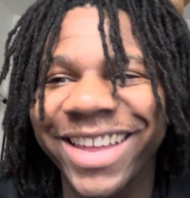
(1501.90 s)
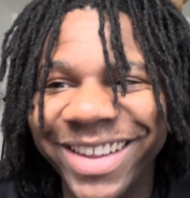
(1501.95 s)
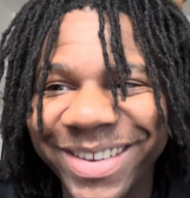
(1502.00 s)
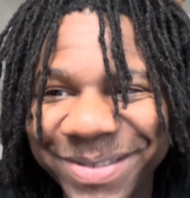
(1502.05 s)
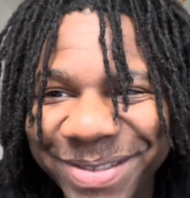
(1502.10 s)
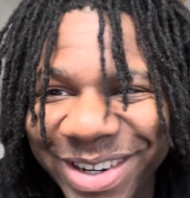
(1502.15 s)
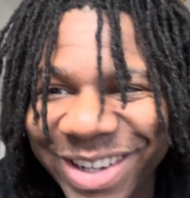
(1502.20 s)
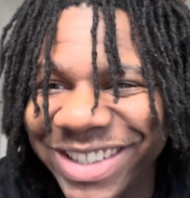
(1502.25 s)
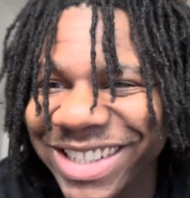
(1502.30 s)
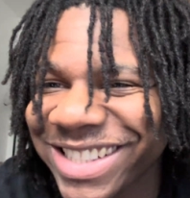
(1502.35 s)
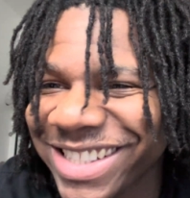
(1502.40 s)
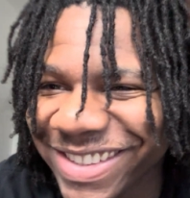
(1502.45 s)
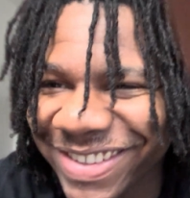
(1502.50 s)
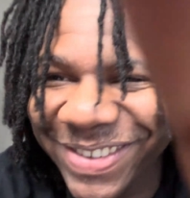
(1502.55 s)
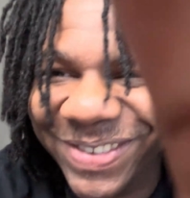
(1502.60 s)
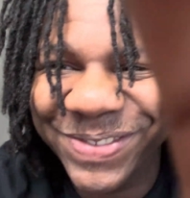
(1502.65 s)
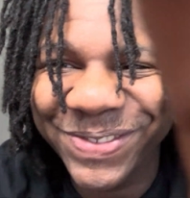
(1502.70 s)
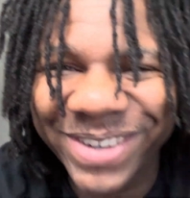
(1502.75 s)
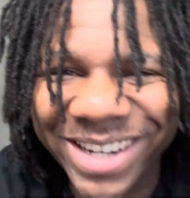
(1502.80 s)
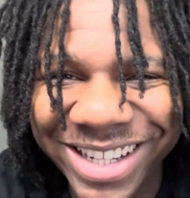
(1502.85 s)
bro, it's
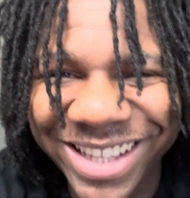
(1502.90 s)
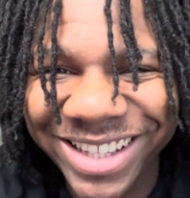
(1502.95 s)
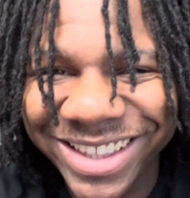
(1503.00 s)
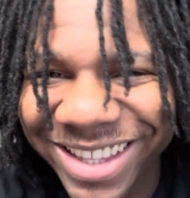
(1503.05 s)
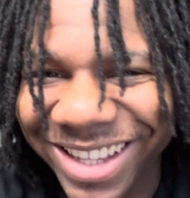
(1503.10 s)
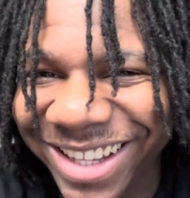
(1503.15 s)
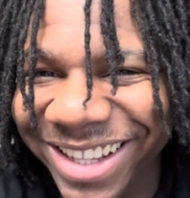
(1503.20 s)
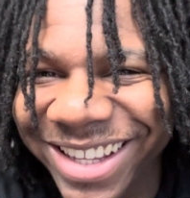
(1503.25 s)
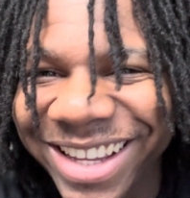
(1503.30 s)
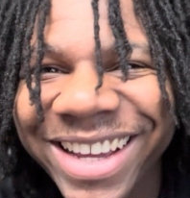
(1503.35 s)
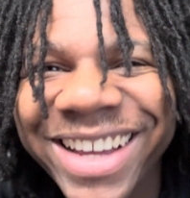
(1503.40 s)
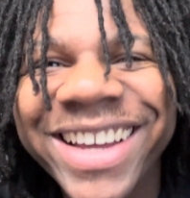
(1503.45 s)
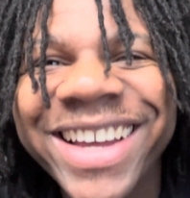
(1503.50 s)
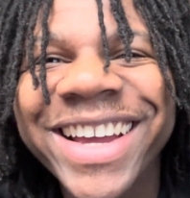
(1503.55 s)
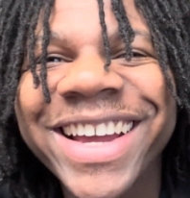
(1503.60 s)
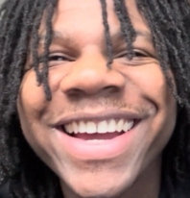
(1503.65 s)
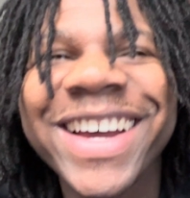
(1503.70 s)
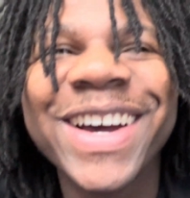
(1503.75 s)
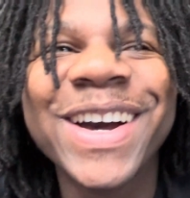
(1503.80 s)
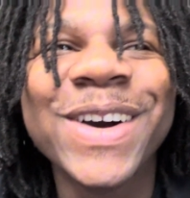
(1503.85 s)
so funny. Like
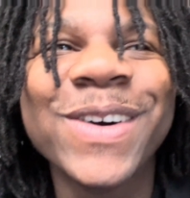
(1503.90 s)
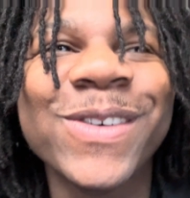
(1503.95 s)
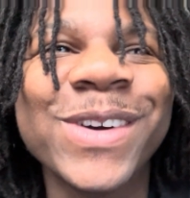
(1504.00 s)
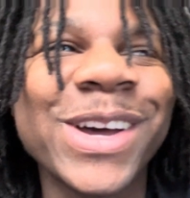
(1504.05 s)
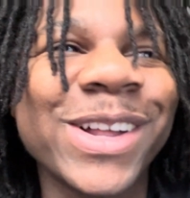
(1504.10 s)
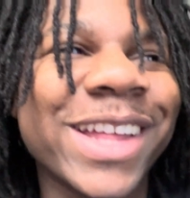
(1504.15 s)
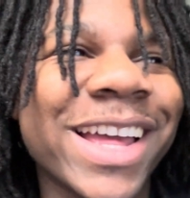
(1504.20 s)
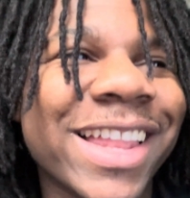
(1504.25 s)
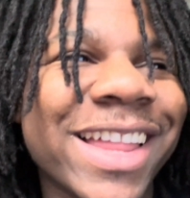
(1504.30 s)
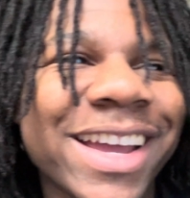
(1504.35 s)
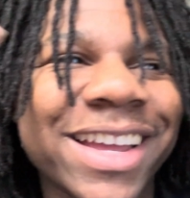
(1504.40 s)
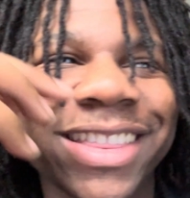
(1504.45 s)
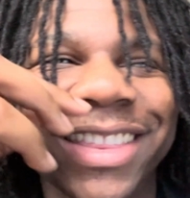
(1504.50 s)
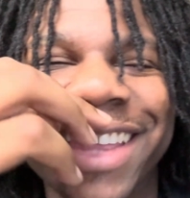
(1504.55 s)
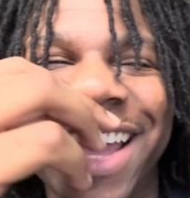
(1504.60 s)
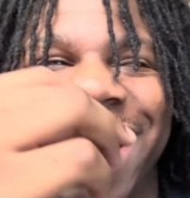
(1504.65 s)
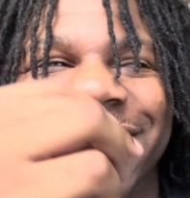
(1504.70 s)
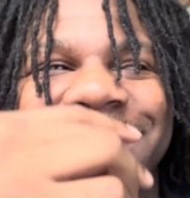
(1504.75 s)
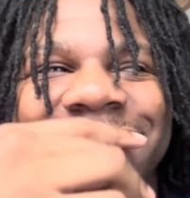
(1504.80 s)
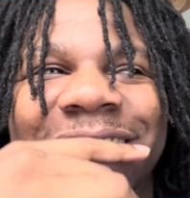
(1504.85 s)
we only had like
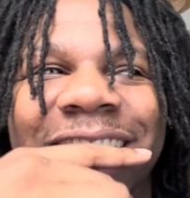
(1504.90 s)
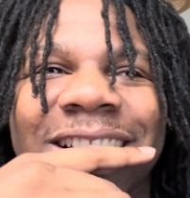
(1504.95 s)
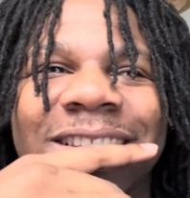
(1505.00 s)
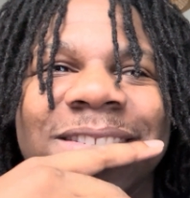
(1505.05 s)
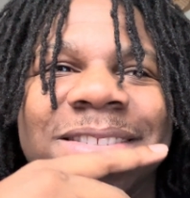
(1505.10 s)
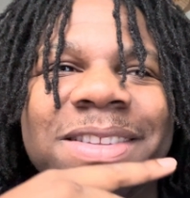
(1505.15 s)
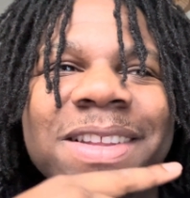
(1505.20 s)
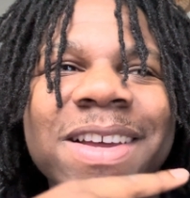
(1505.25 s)
$1,000